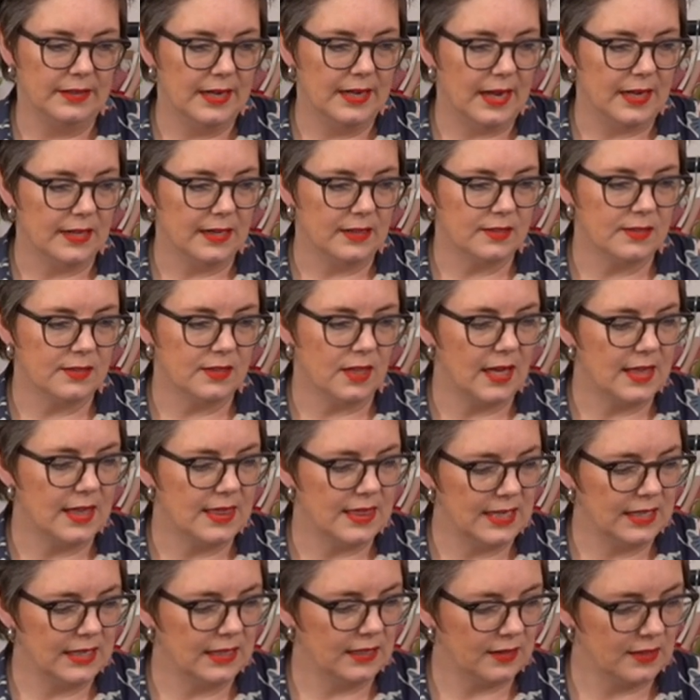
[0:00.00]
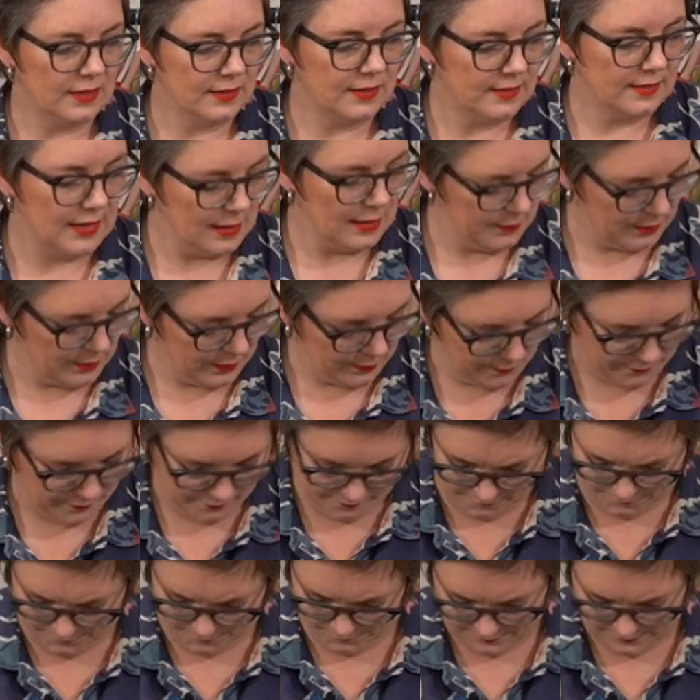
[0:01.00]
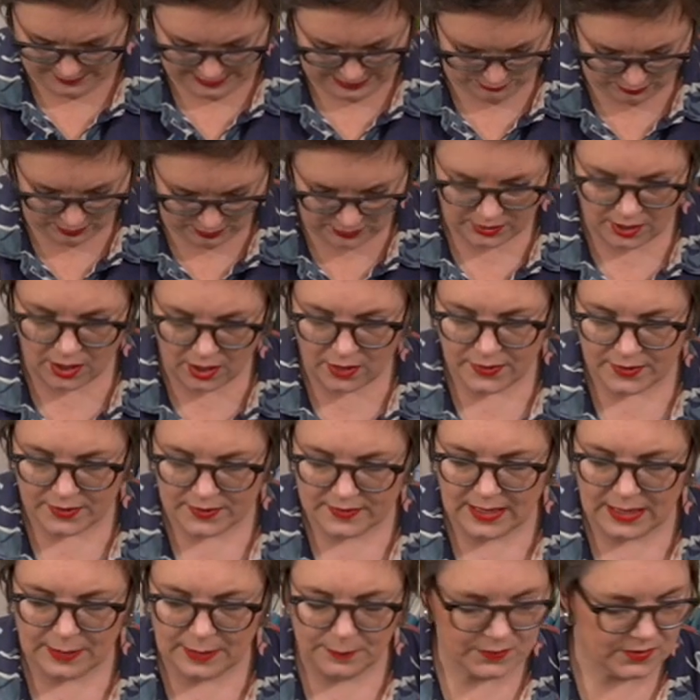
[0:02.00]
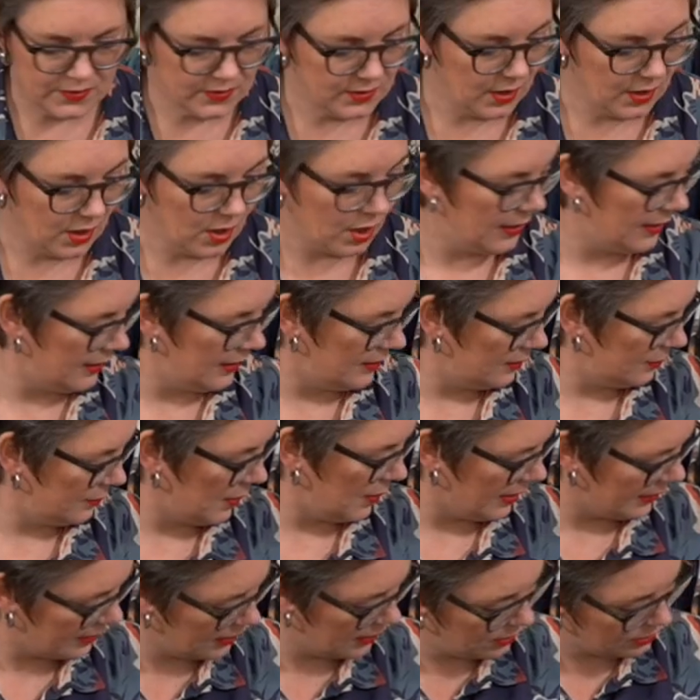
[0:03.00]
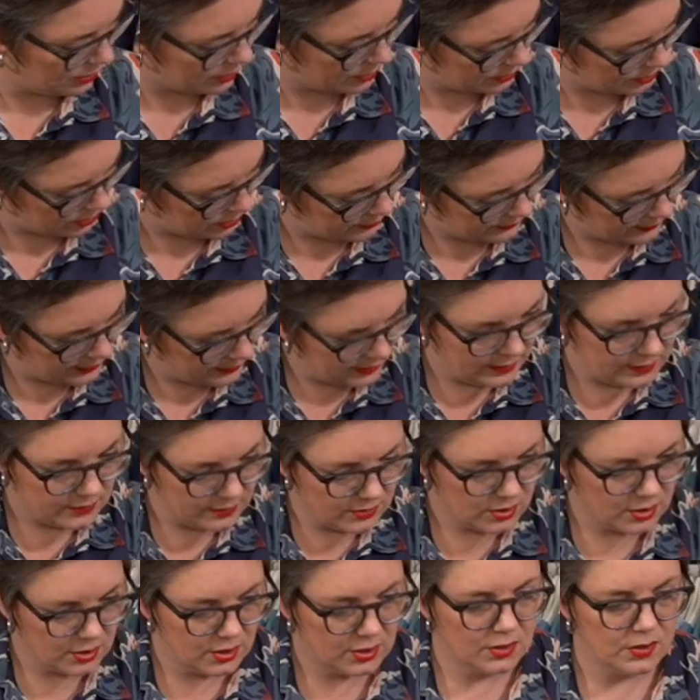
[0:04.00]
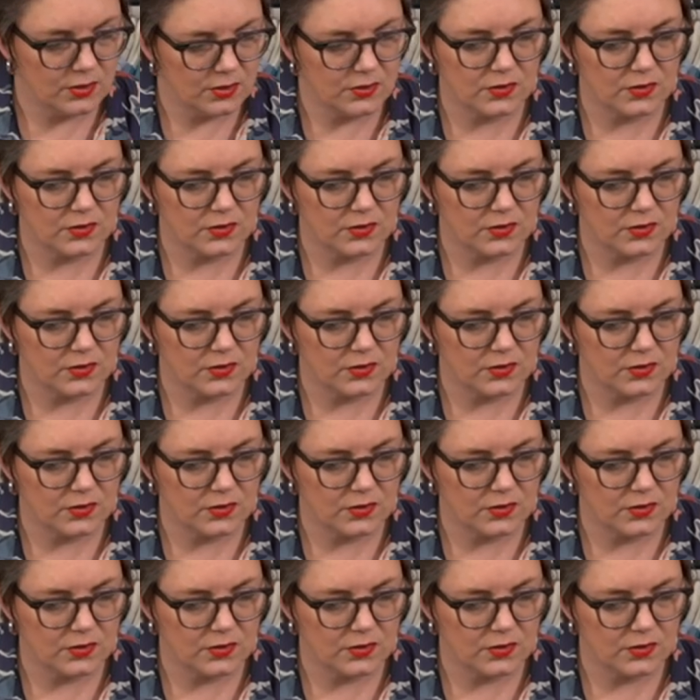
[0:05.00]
Yes, I think the flowers are the same size by the looks of it.